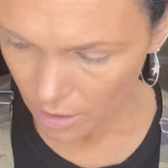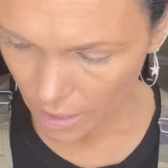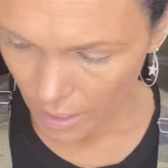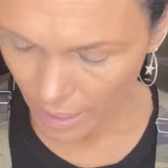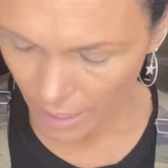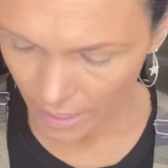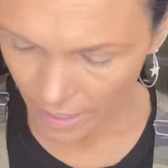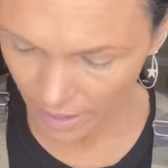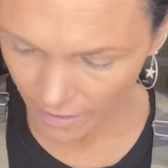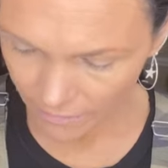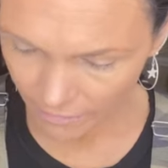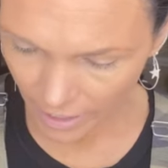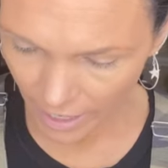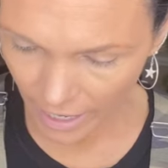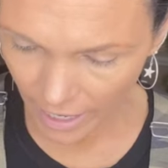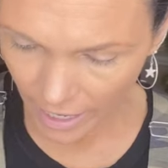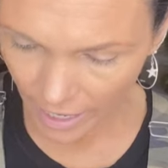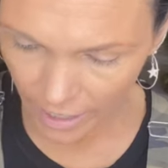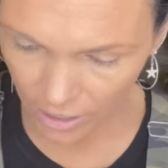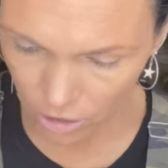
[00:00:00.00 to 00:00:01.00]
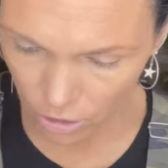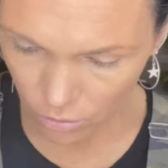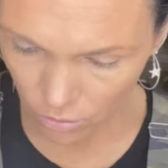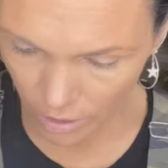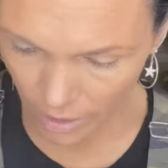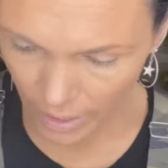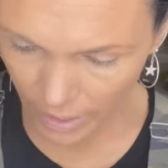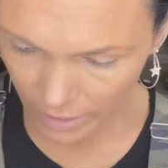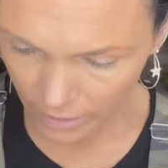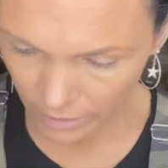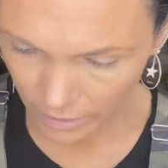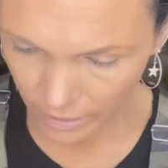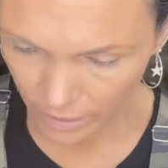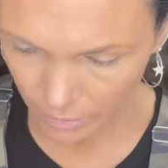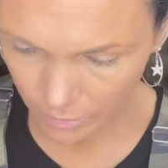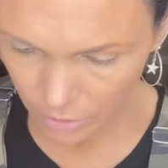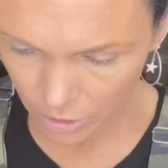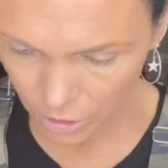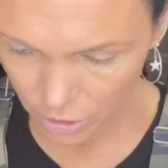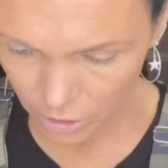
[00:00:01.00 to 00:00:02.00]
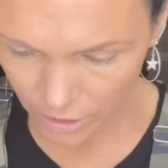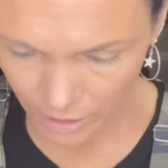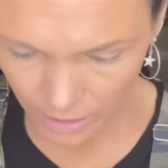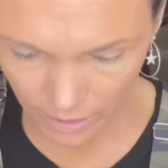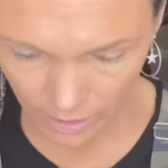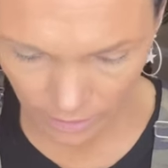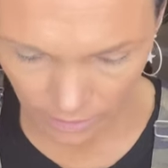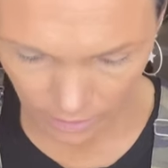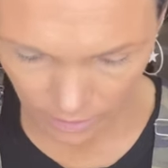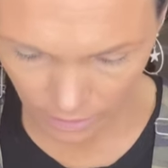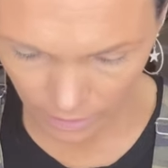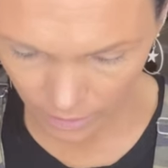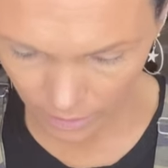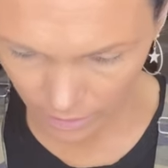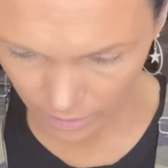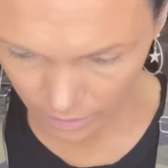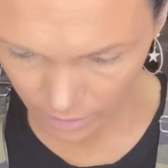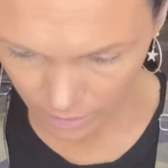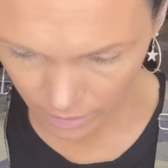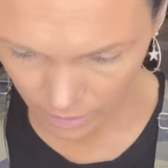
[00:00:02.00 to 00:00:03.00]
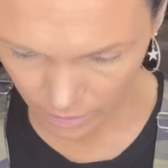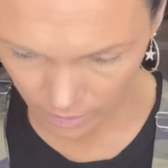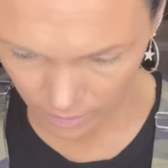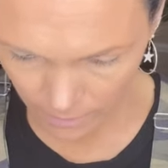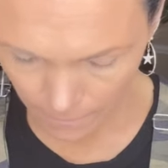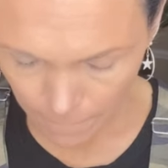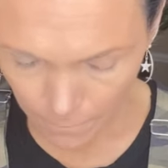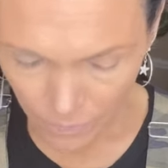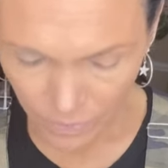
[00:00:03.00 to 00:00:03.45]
I have actual highlight. I'm gonna try that later.